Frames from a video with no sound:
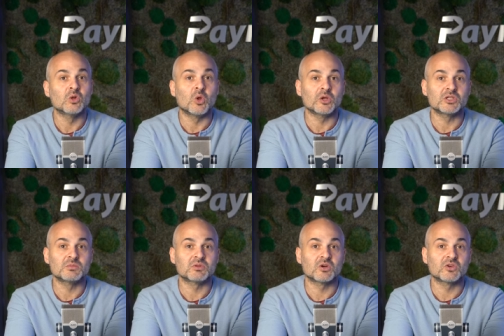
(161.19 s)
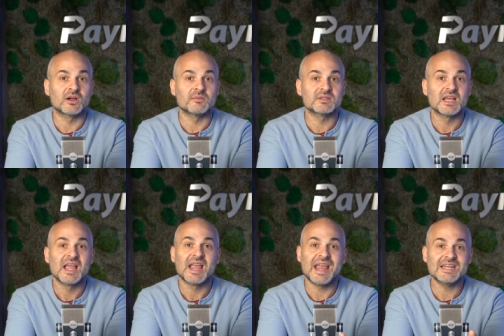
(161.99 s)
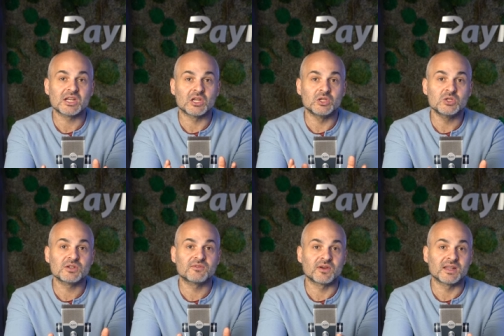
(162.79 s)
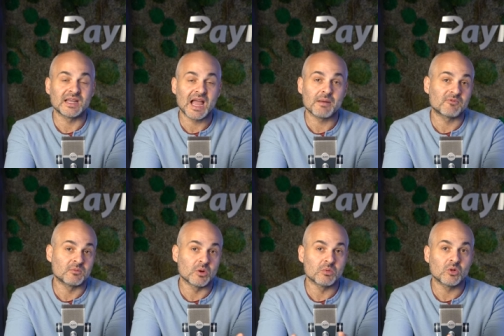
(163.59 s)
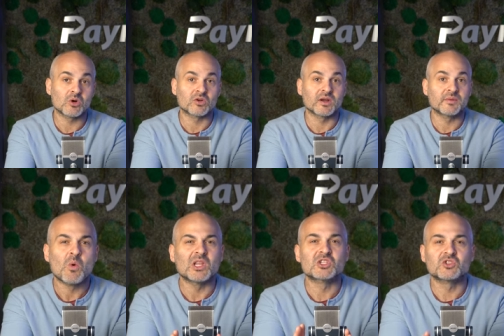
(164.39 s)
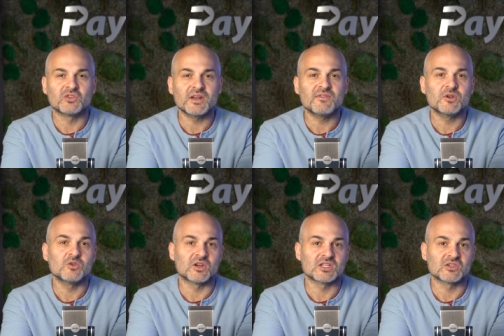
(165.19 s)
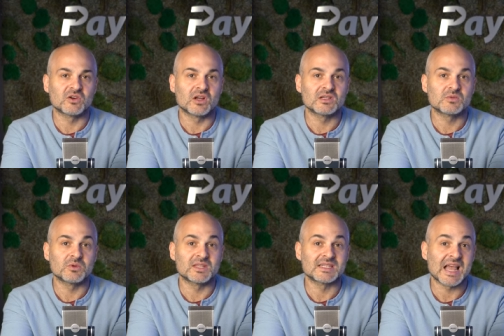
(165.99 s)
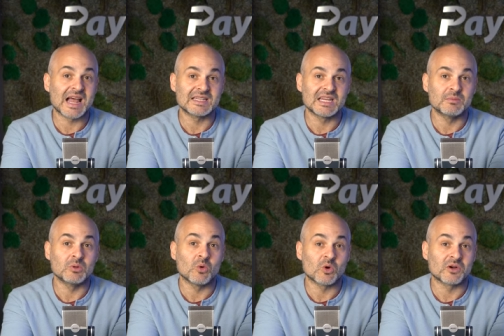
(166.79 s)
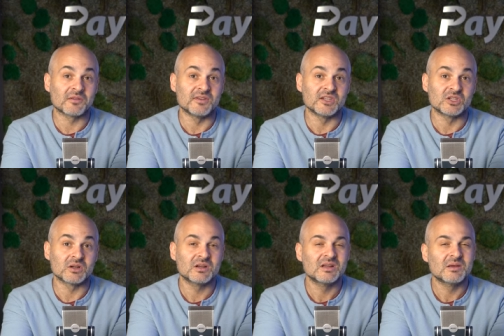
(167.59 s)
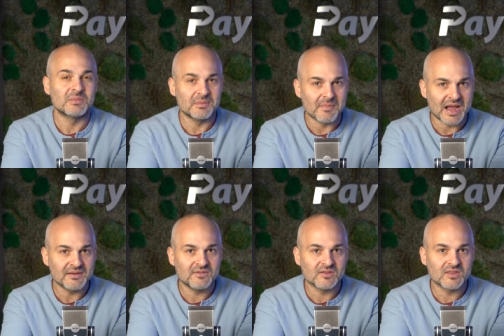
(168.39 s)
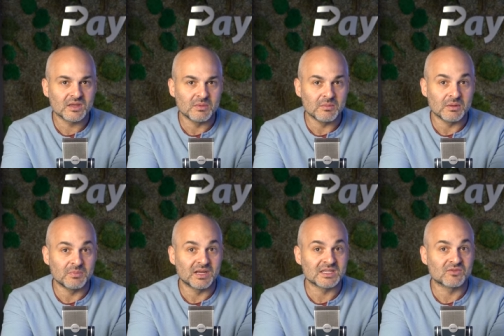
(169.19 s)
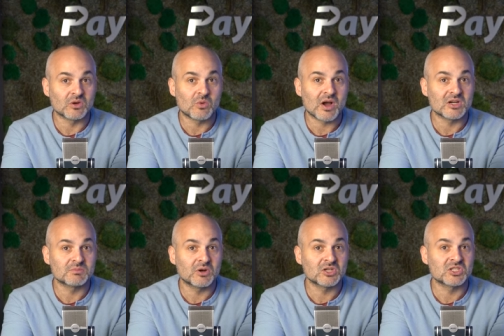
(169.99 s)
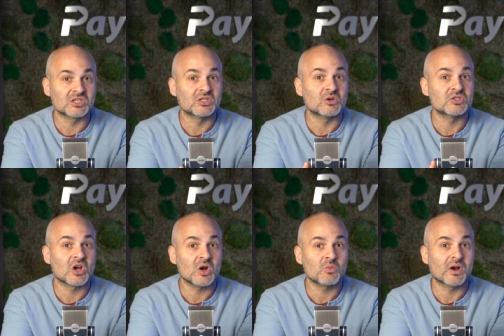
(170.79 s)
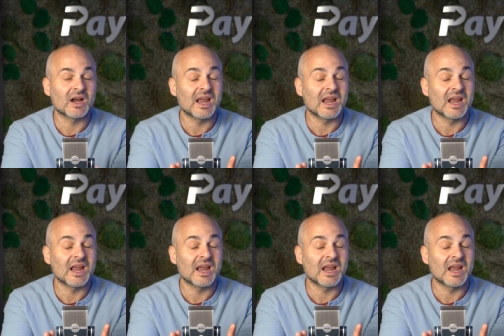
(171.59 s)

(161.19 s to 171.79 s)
loyalty programs, and a user friendly app for mobile ordering. While it's great for new restaurants with its at table ordering feature, be mindful of the commitment because it requires purchasing Toast hardware